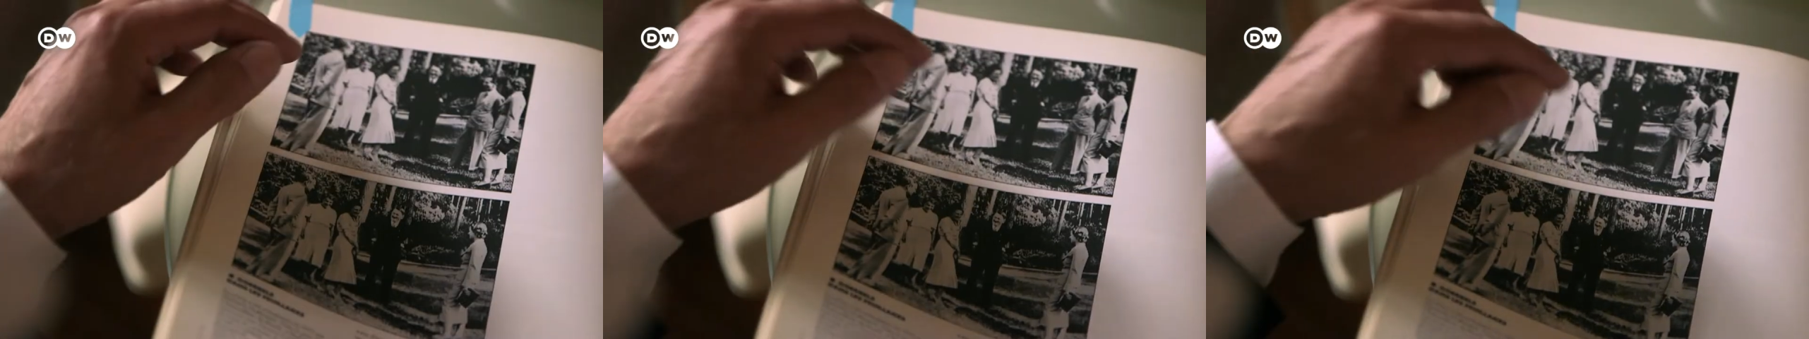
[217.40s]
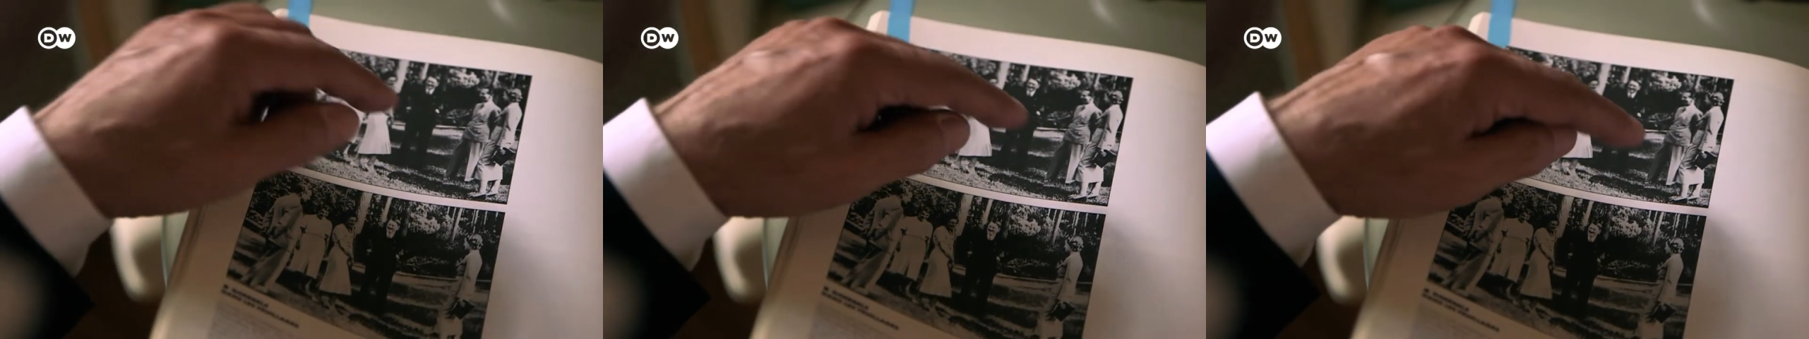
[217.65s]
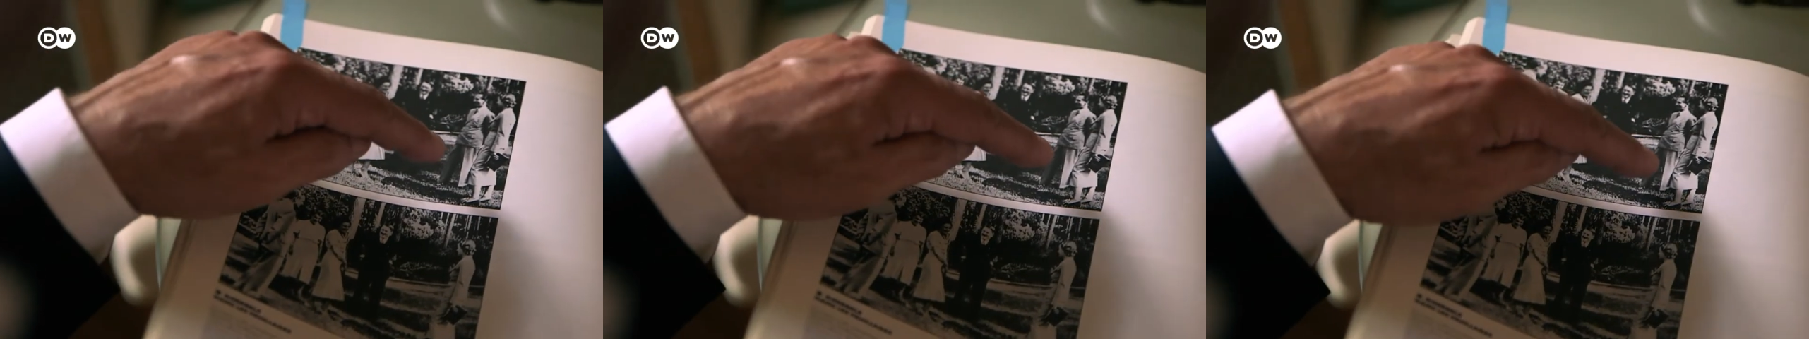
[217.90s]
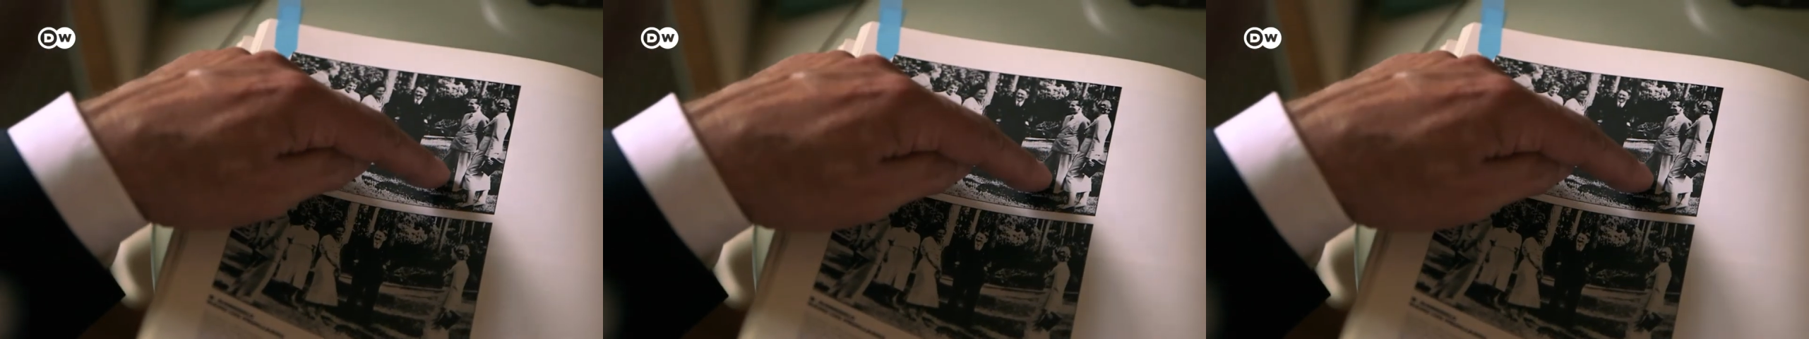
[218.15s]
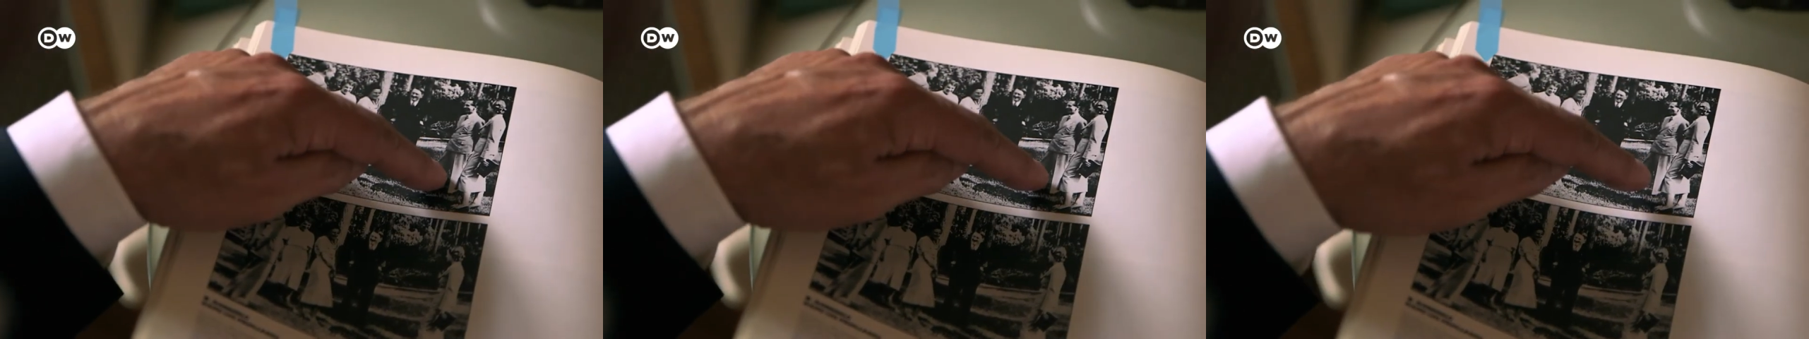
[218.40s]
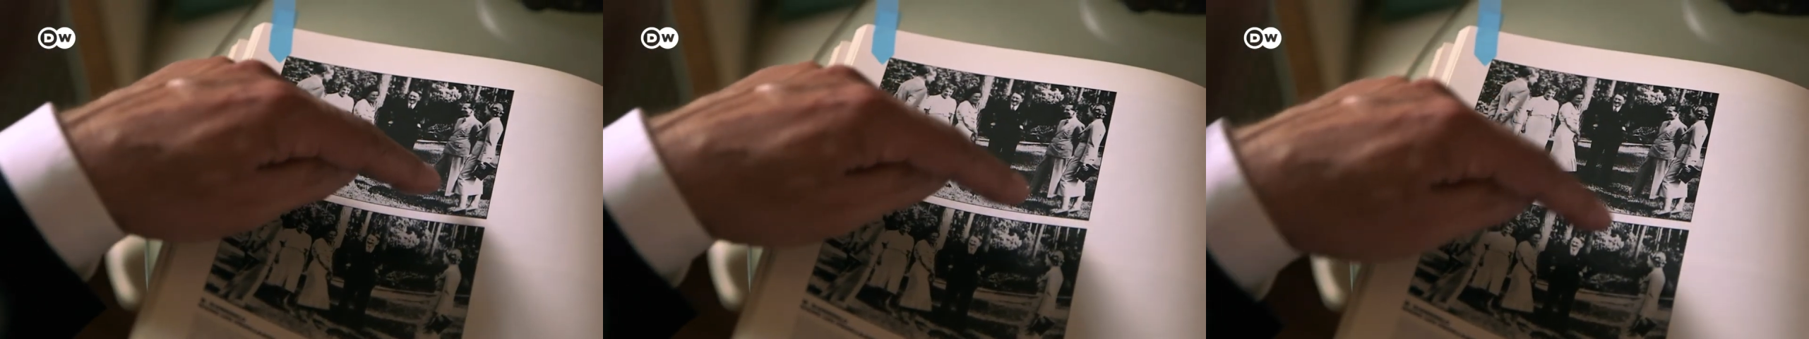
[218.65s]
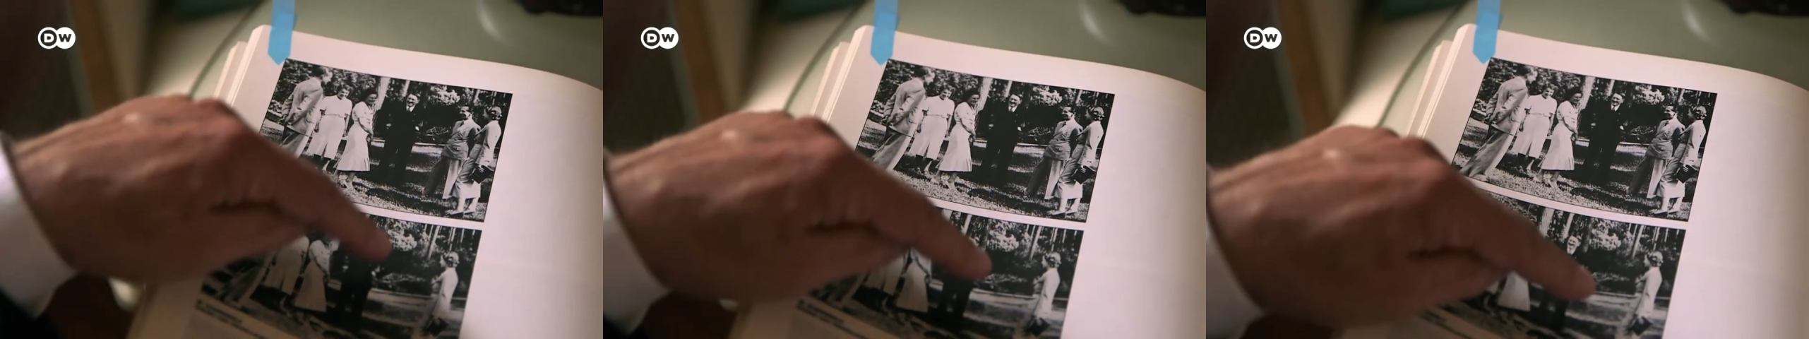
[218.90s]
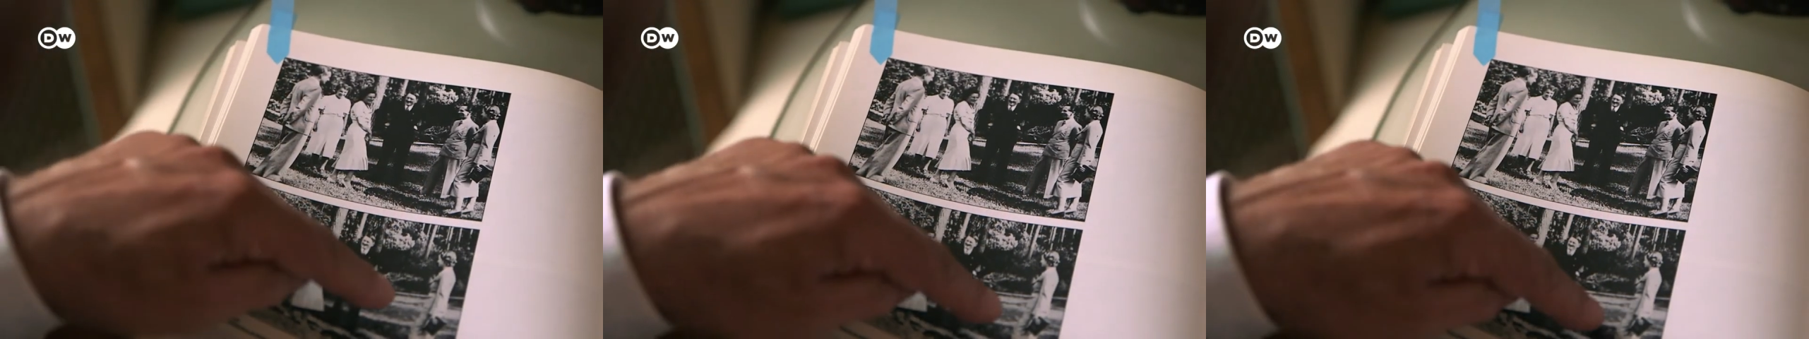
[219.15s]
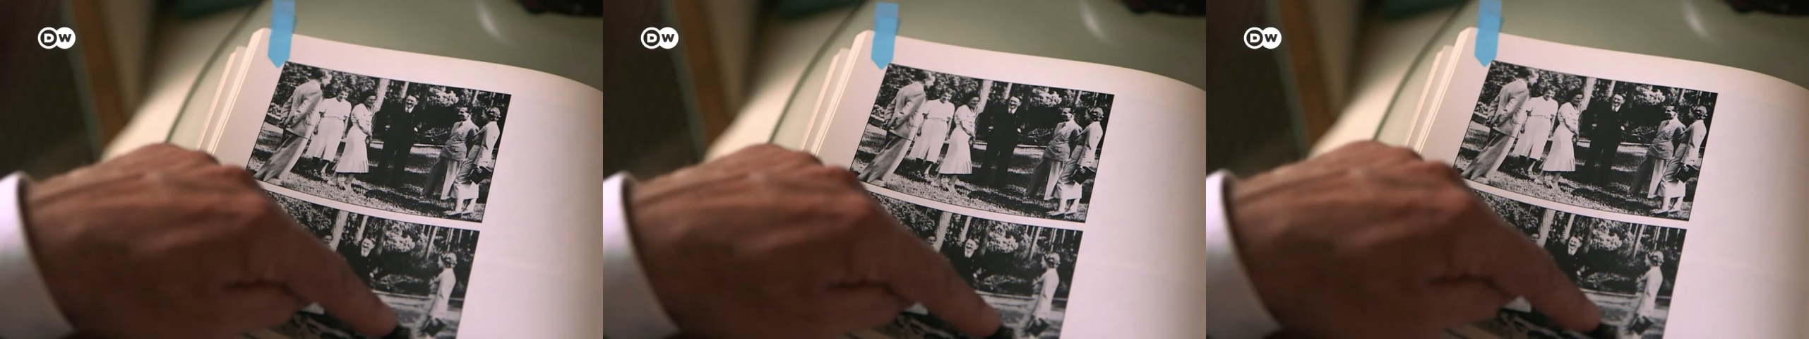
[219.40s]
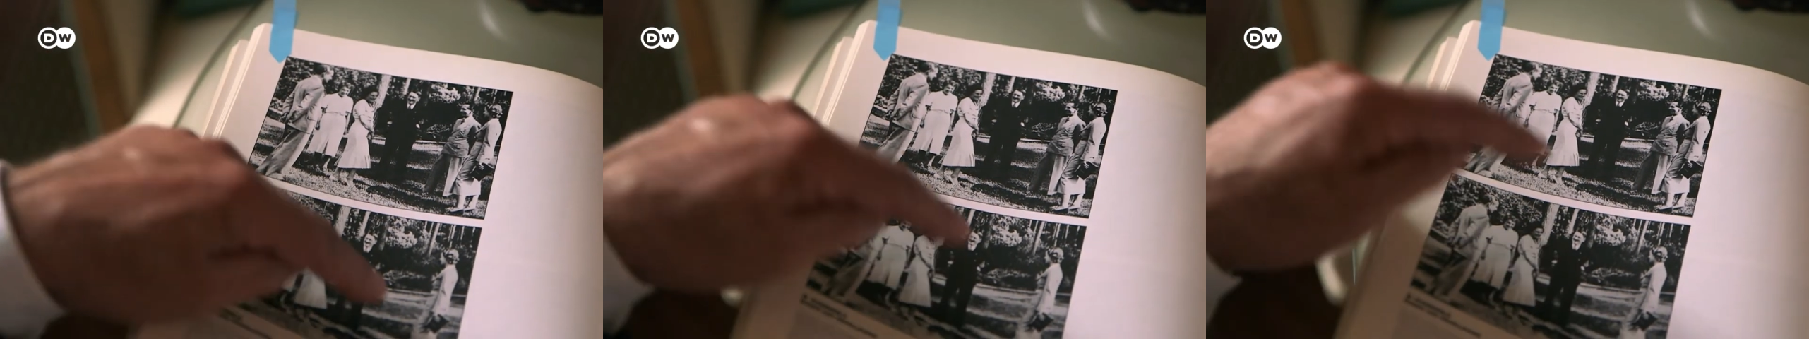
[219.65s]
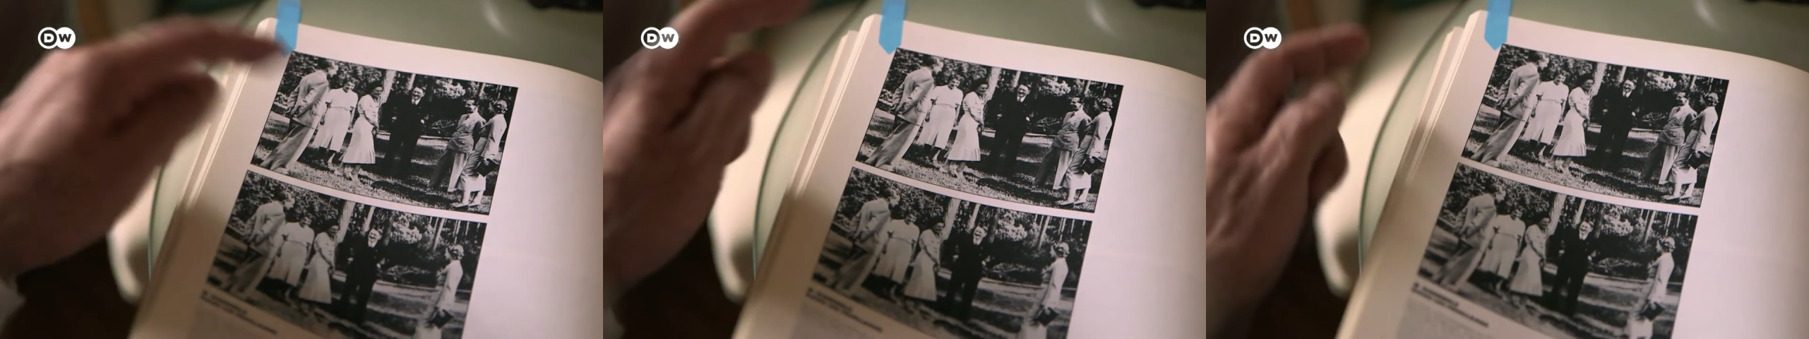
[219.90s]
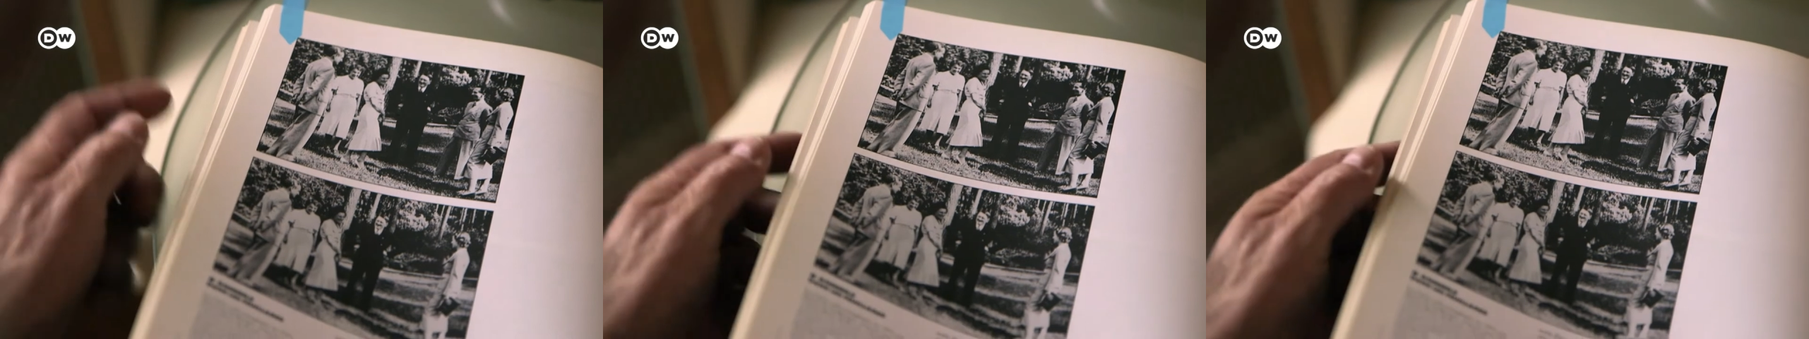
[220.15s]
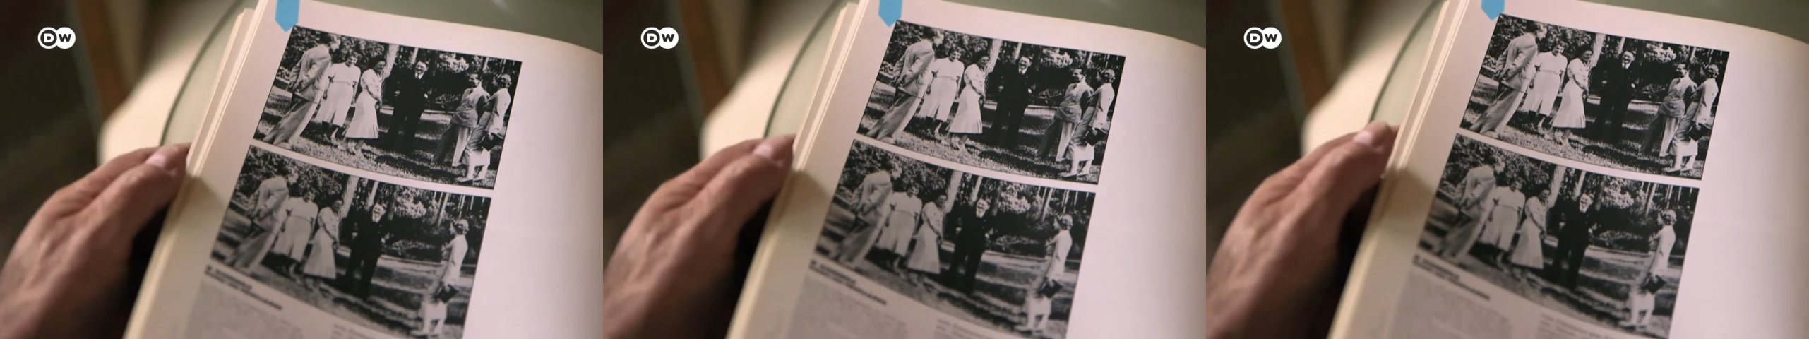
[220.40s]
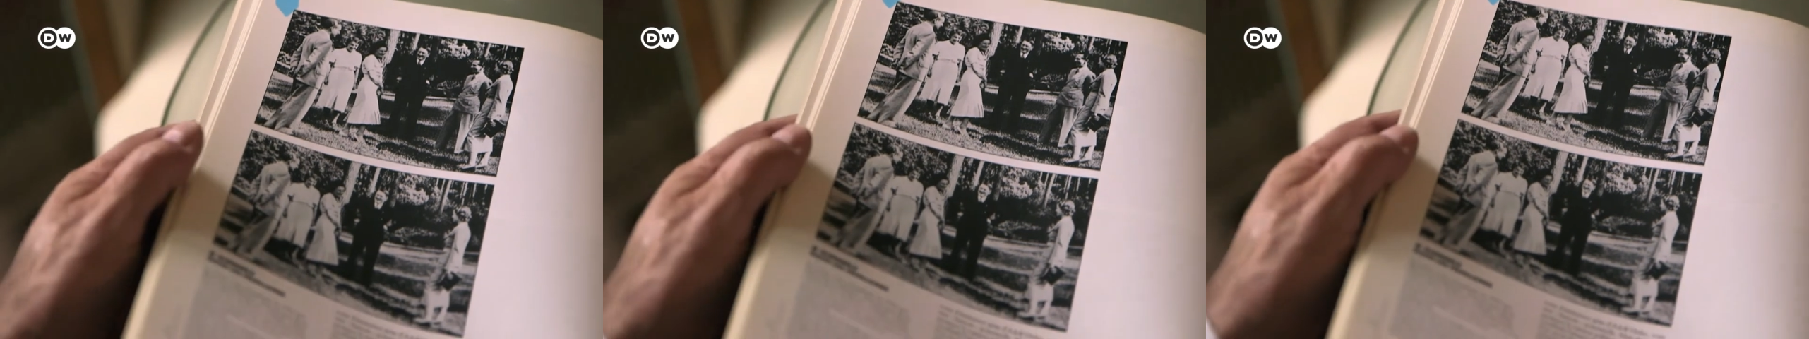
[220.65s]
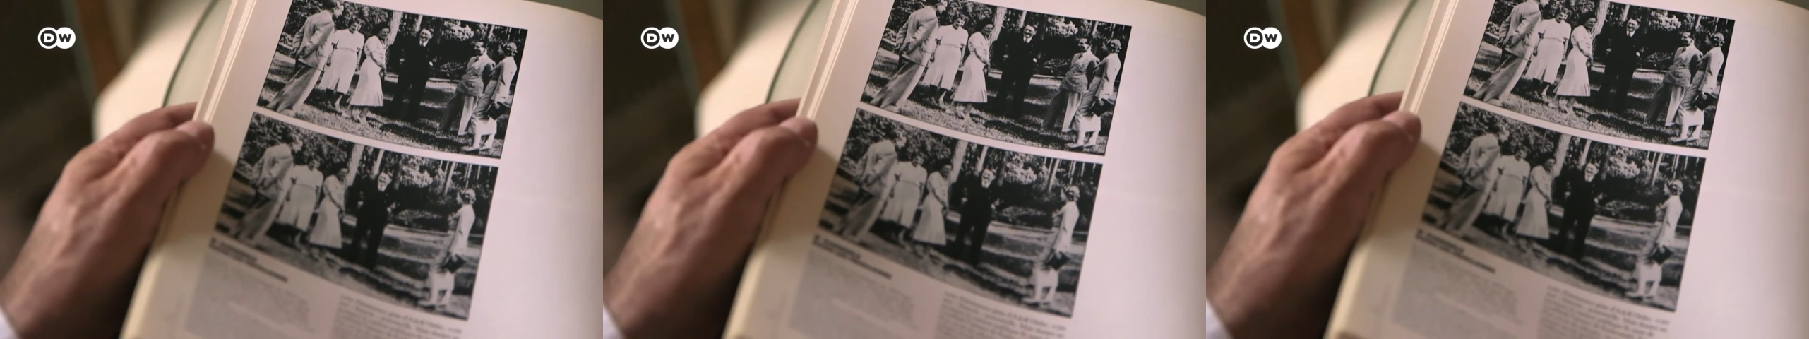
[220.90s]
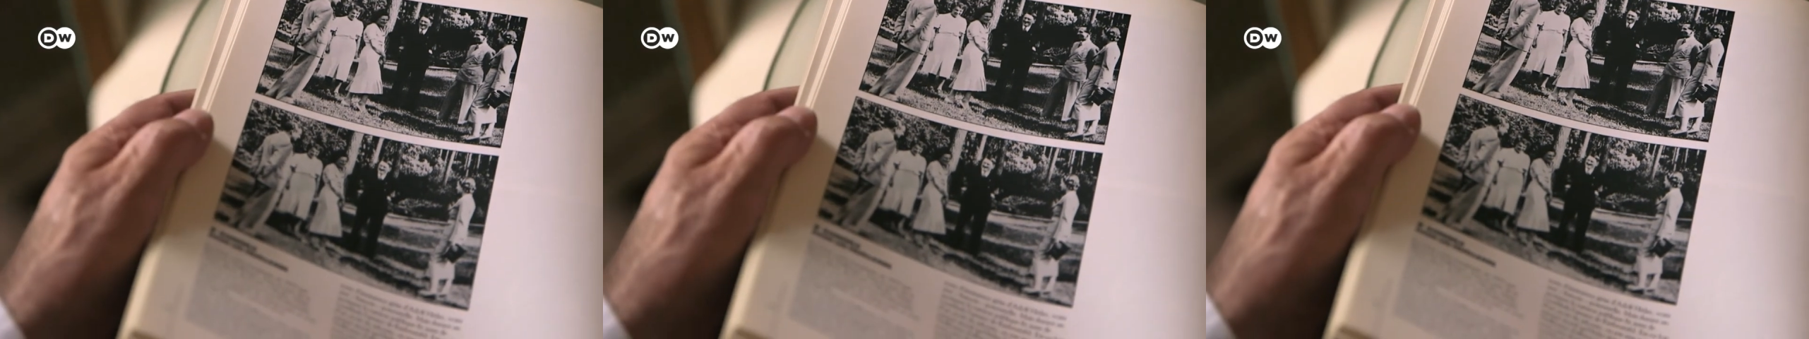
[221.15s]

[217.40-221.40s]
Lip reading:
[unreadable: no face in view]